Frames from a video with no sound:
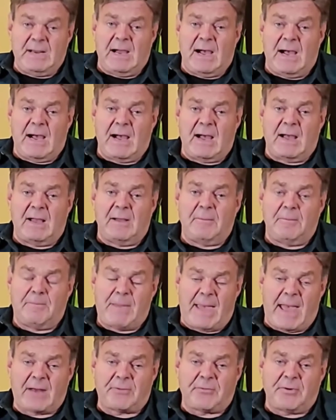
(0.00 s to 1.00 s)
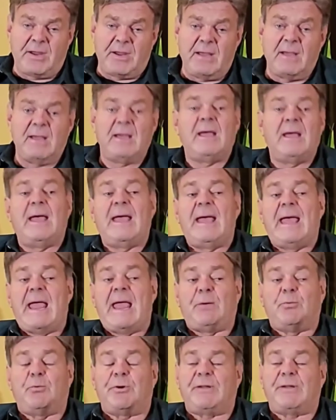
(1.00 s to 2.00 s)
uh, battery.
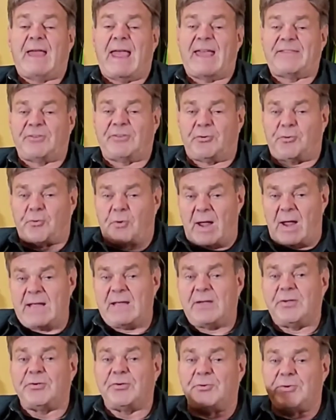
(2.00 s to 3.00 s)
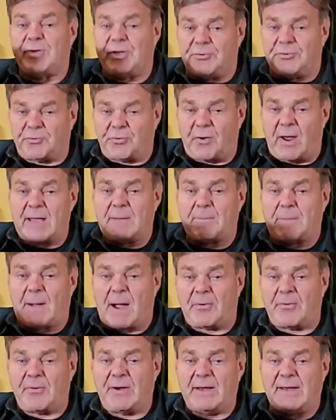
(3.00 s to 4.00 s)
It work, has a crank, so you can crank
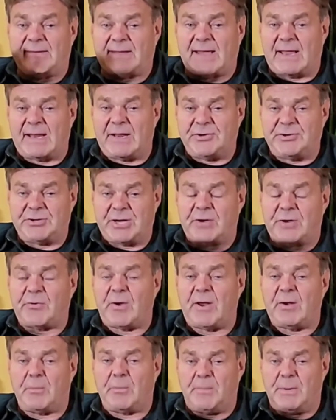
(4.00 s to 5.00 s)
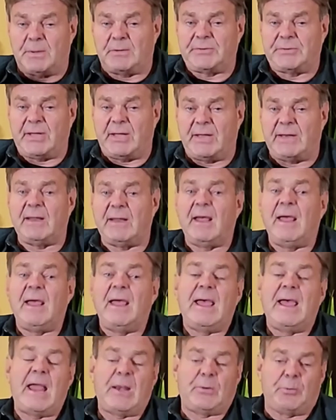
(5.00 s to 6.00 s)
power it. It's got a generator built in.
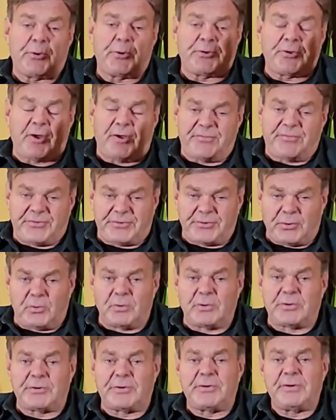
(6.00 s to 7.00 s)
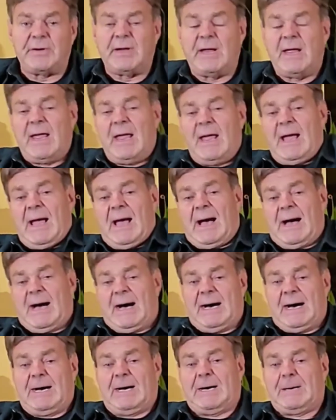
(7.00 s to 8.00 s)
It works off solar.
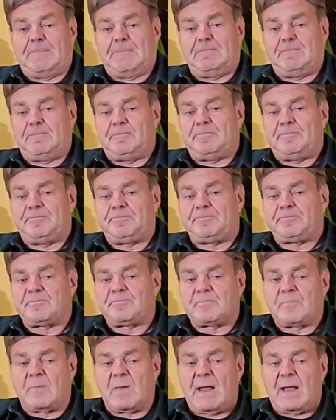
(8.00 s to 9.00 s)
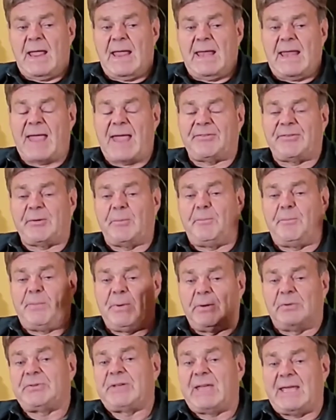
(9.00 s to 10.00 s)
Uh, it has a
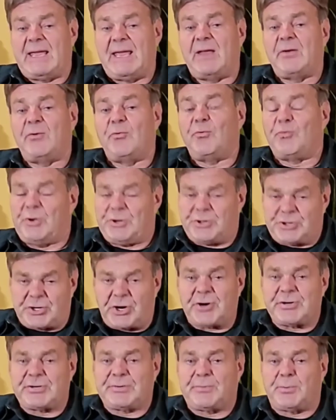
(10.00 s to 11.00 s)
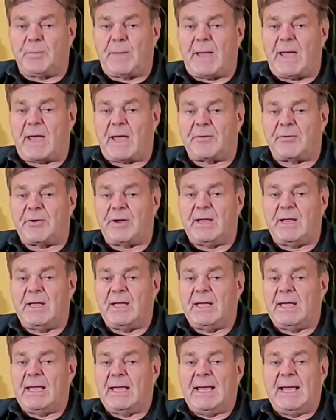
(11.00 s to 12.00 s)
built-in rechargeable battery.
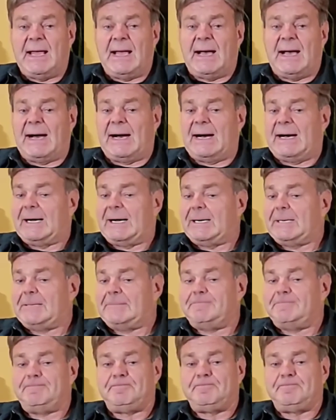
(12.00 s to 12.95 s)
Uh,